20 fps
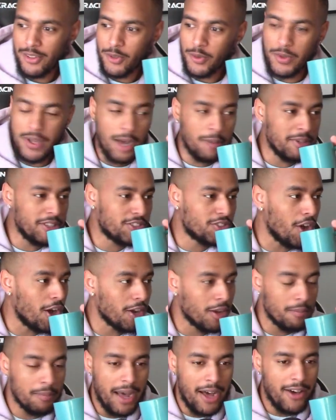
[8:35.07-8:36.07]
You got me
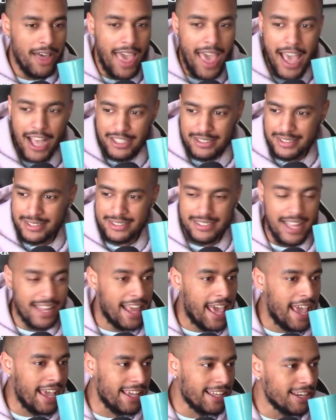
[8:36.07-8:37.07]
talking about exes
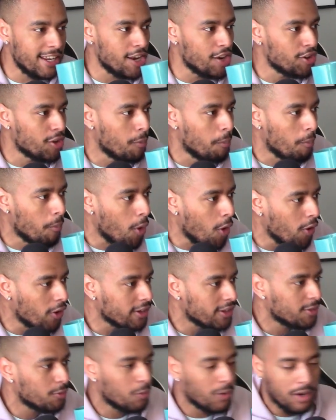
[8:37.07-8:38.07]
at 8 in the
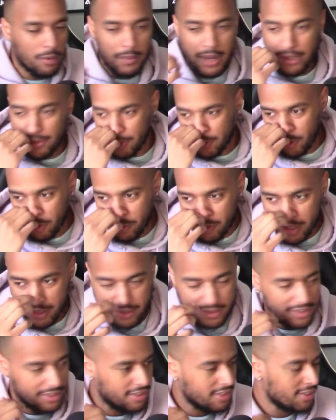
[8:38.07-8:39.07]
morning. What am I
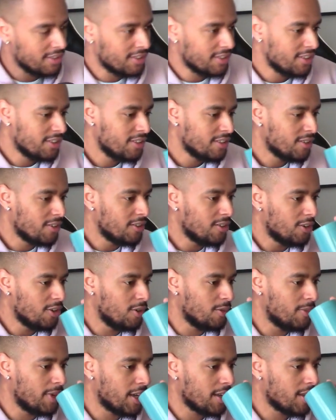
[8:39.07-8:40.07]
doing?
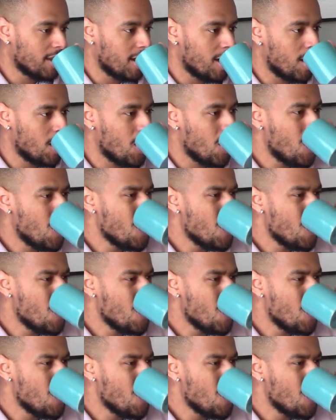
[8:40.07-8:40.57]
Oh my god.